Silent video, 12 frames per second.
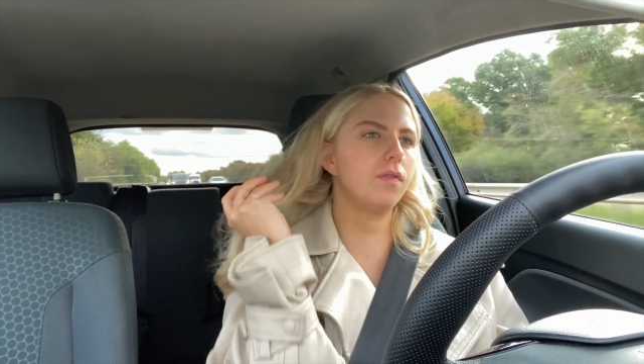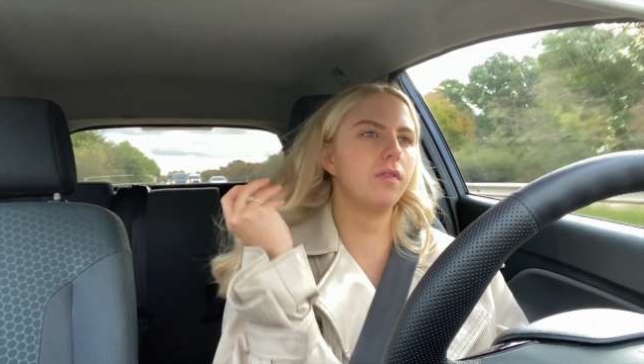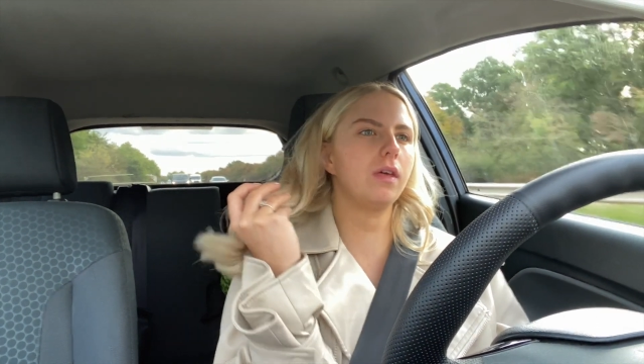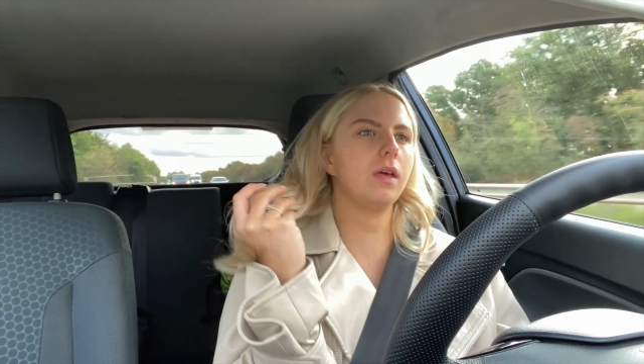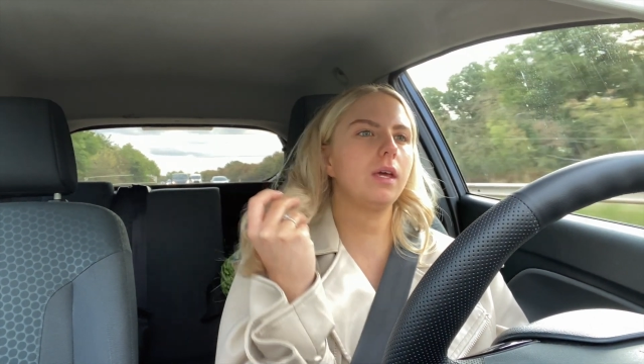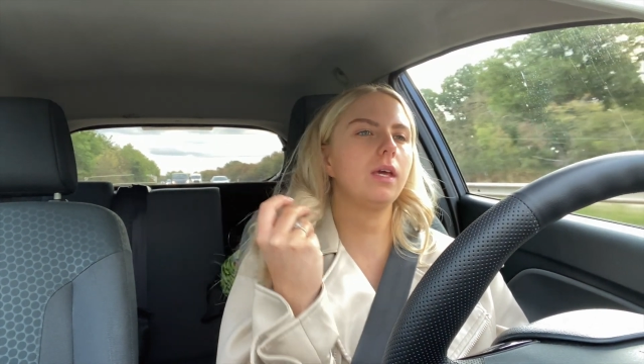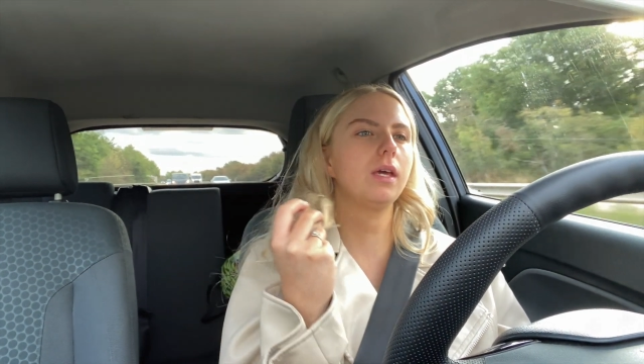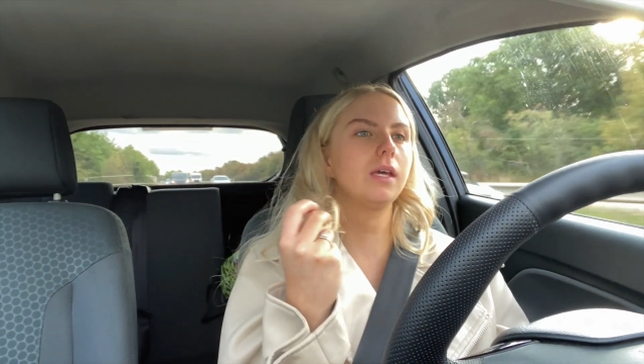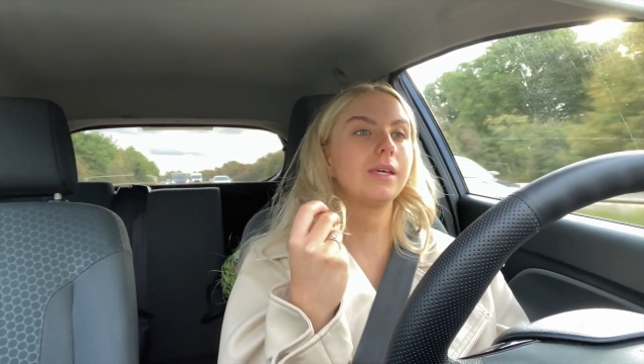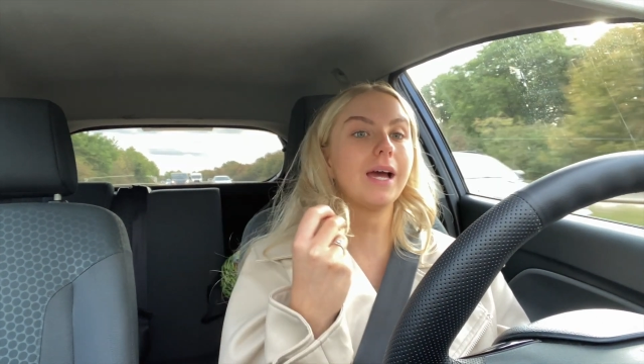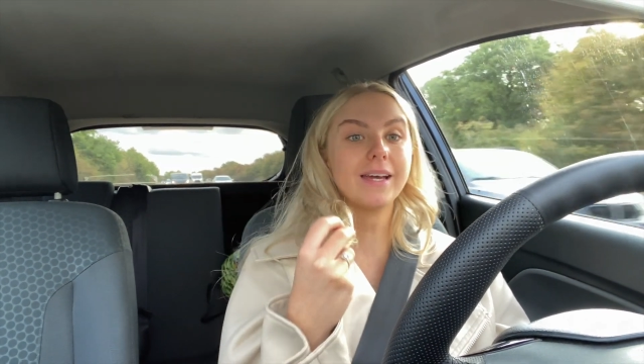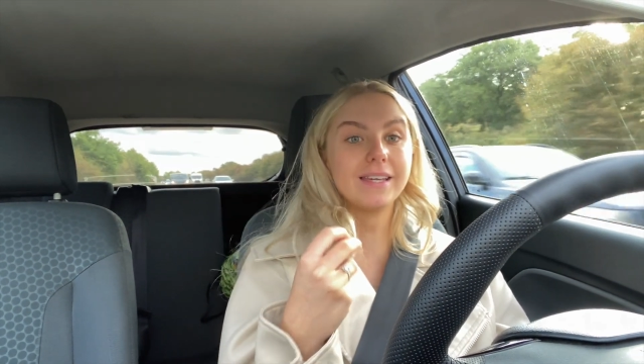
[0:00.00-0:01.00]
the
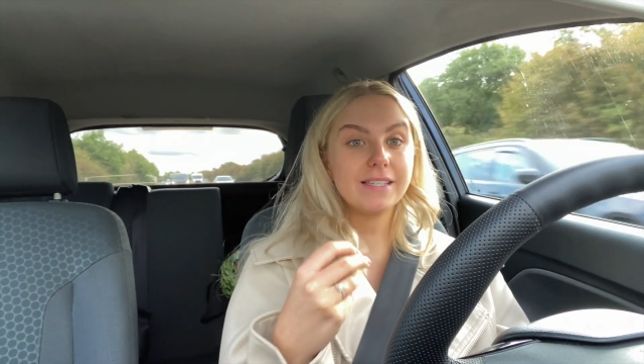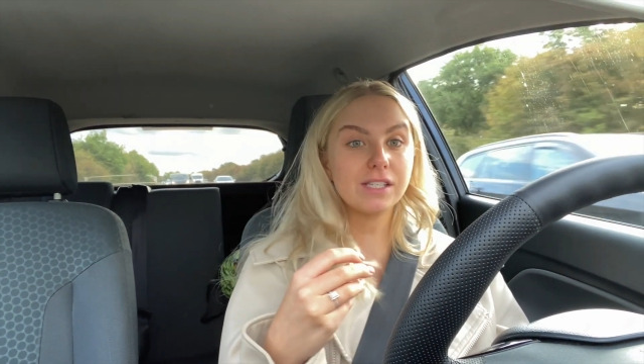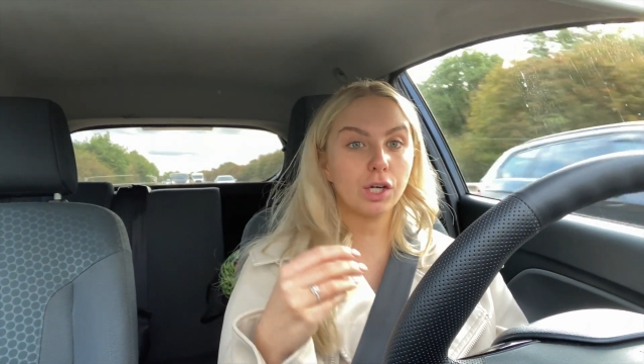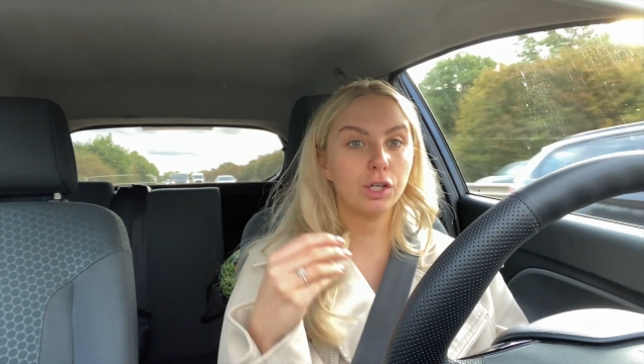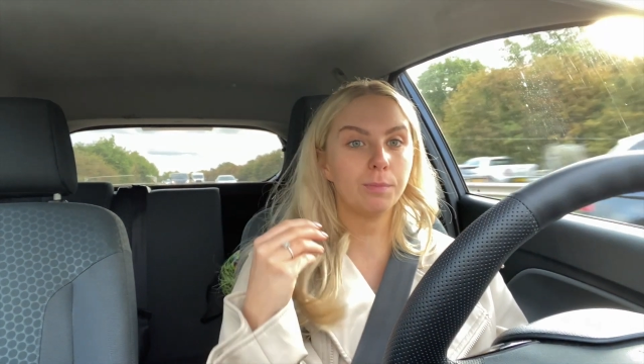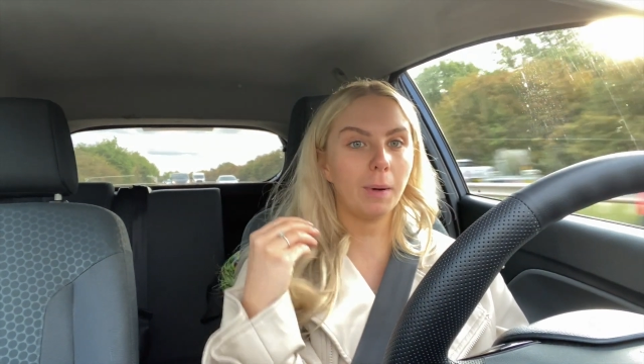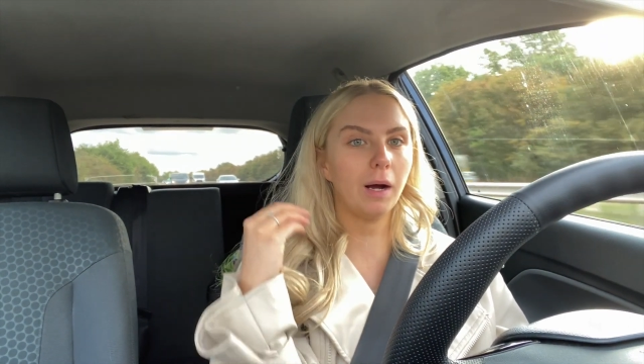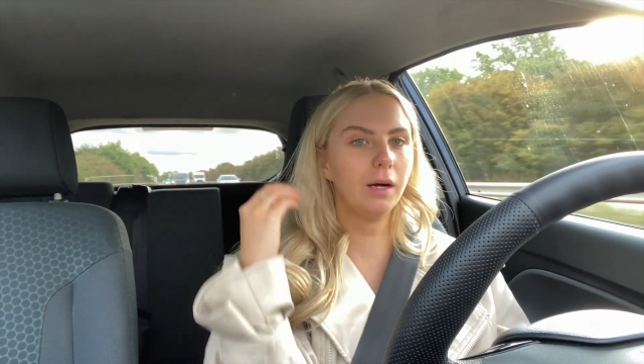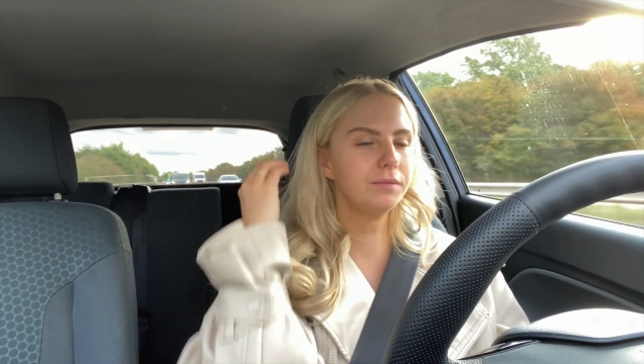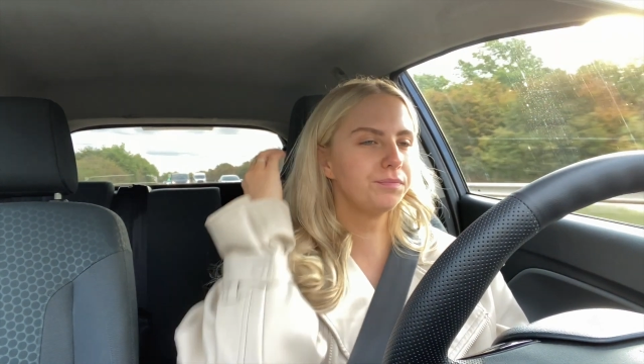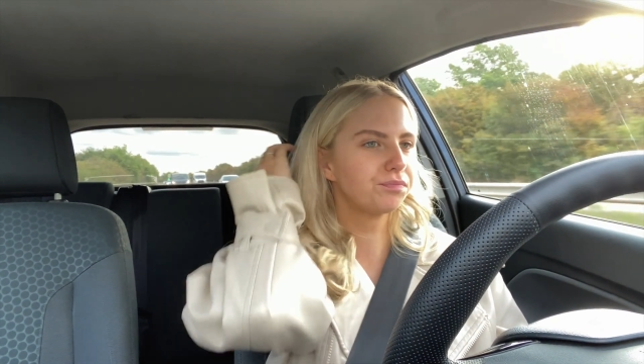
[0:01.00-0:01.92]
yakisoba,